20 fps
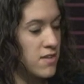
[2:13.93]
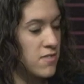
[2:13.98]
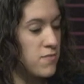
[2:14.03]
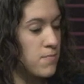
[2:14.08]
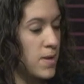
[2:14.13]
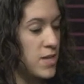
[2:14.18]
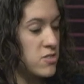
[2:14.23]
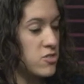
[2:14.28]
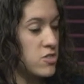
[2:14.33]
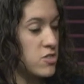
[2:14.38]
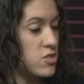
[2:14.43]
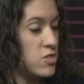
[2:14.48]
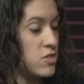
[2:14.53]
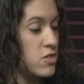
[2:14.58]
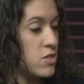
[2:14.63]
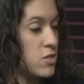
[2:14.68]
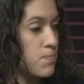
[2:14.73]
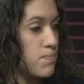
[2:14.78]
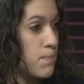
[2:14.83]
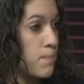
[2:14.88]
of mentioned
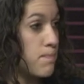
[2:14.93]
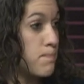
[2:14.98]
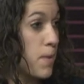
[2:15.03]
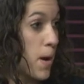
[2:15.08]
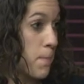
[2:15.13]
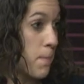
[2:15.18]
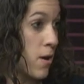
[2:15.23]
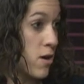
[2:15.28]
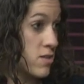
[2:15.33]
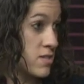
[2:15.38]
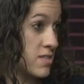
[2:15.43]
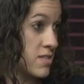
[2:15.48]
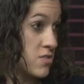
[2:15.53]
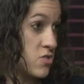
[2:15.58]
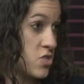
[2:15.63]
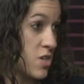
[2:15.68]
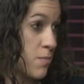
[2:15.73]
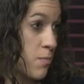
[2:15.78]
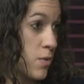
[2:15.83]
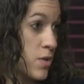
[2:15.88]

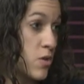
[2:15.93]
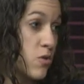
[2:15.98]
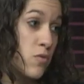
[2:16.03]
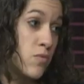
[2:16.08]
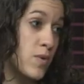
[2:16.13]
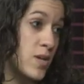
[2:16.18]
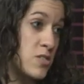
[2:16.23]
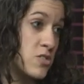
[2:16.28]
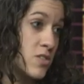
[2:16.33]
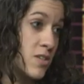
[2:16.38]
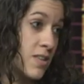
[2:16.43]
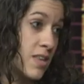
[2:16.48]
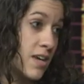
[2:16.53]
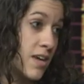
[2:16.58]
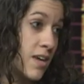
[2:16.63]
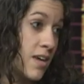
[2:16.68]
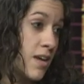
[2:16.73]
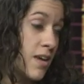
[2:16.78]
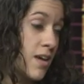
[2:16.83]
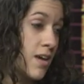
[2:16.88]
bipartisanship when you originally